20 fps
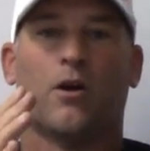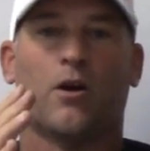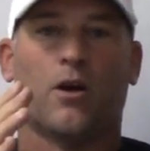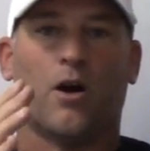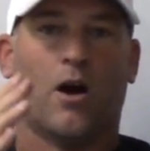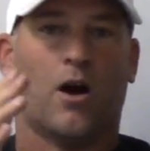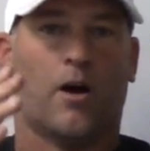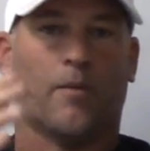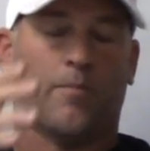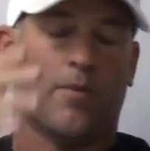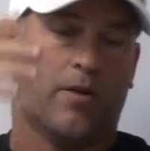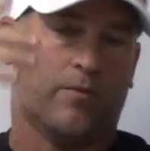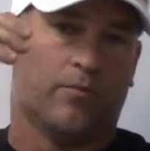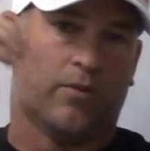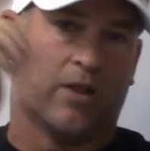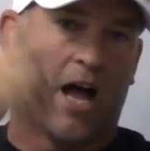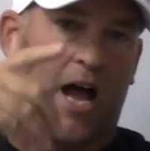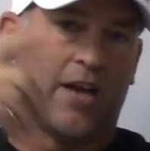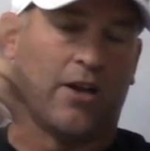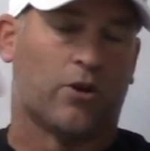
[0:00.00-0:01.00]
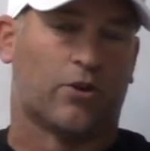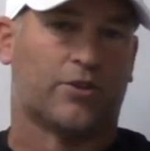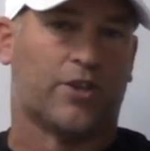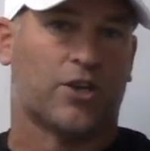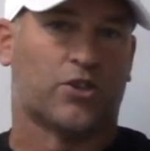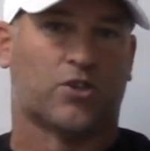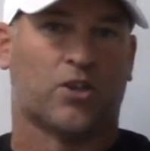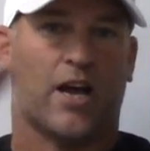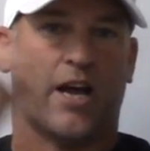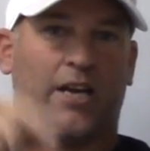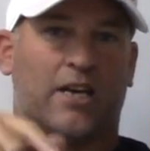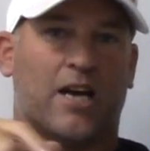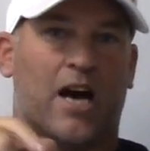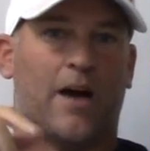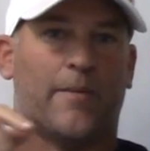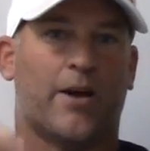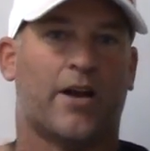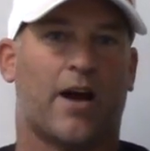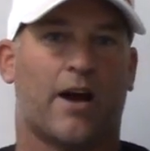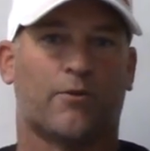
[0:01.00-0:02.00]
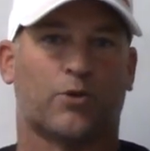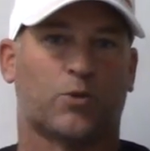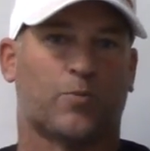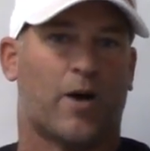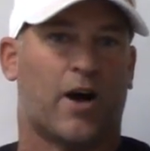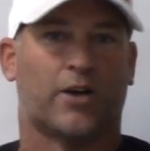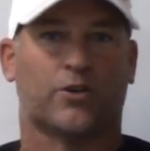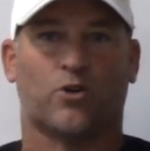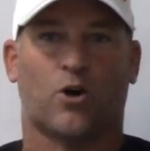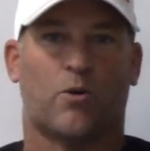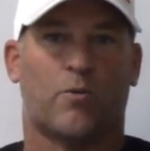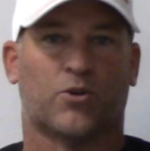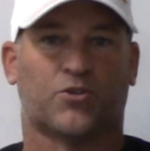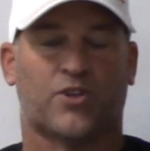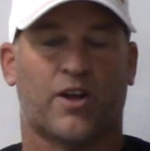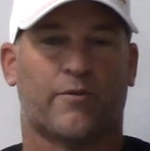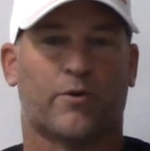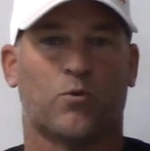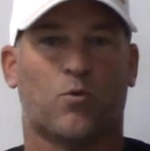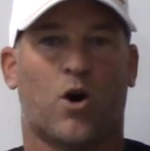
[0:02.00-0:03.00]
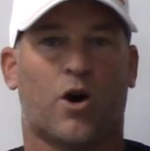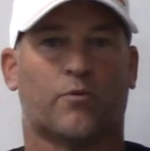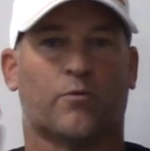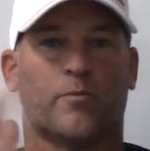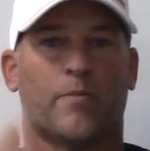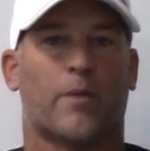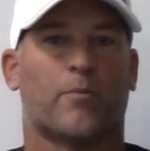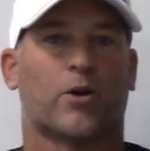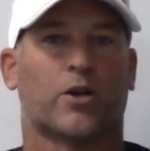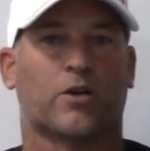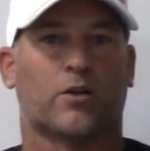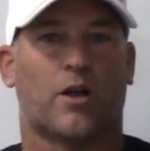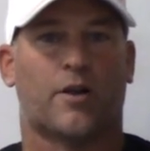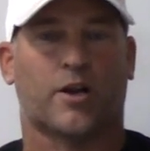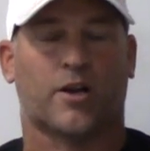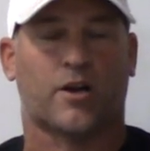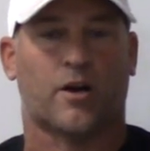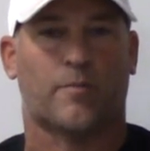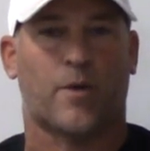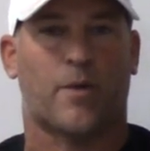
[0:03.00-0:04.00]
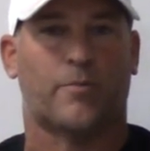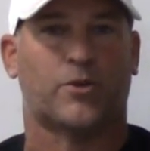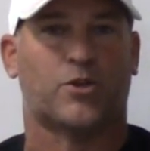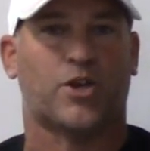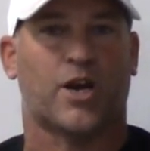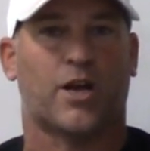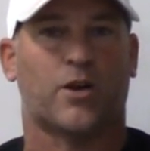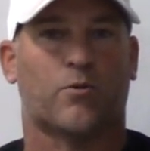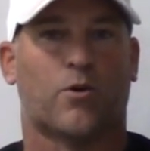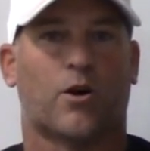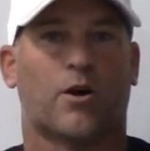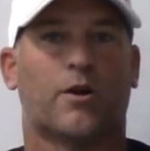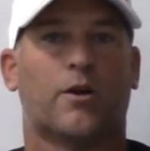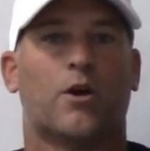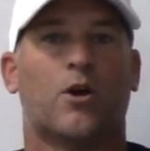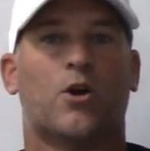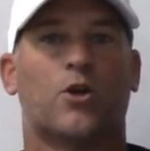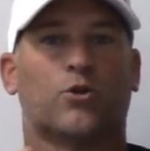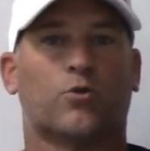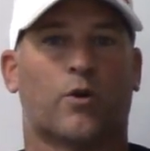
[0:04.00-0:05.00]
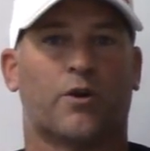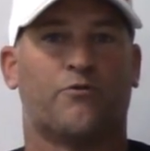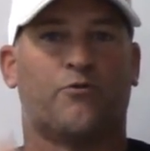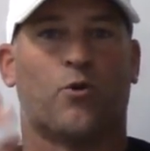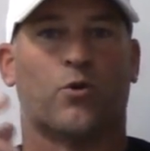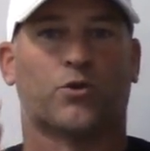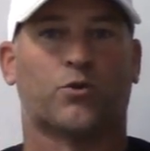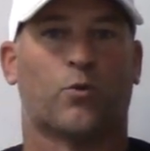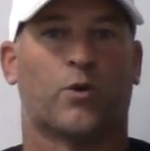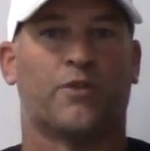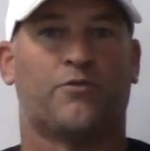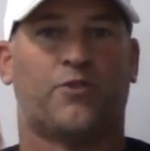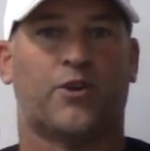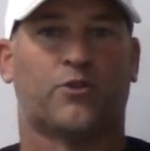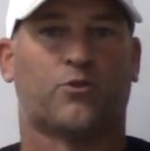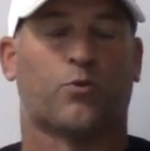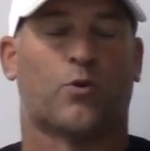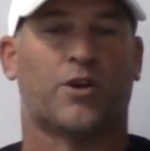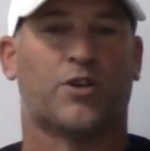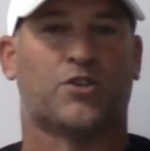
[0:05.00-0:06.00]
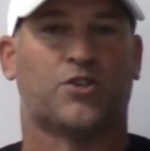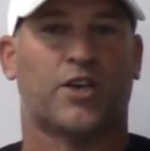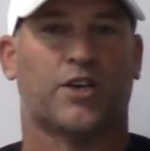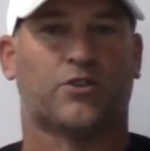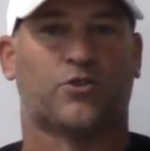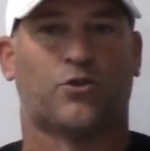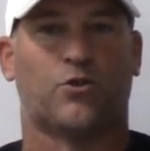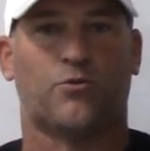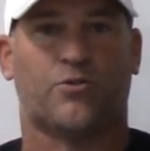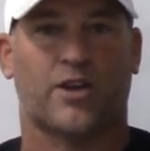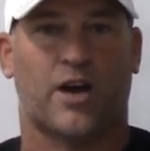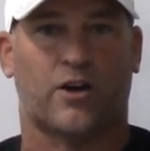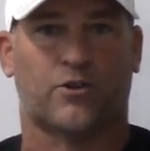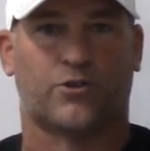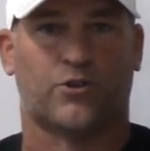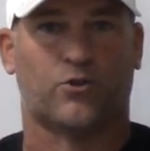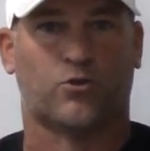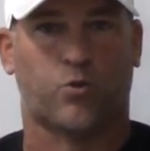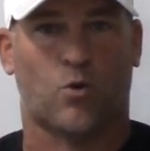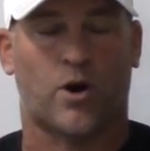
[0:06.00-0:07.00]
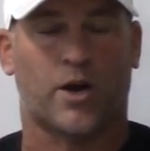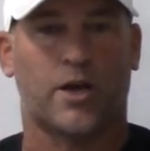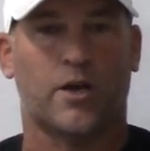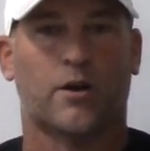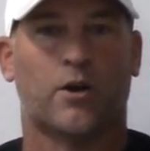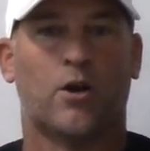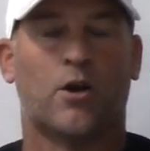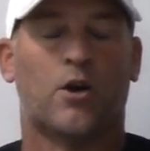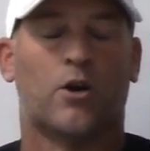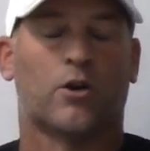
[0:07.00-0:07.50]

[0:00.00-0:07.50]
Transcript: Uh, like or dislike comment. I respond to almost everyone. Remember the clinic coming up in January 24, 25th, 26, 2020.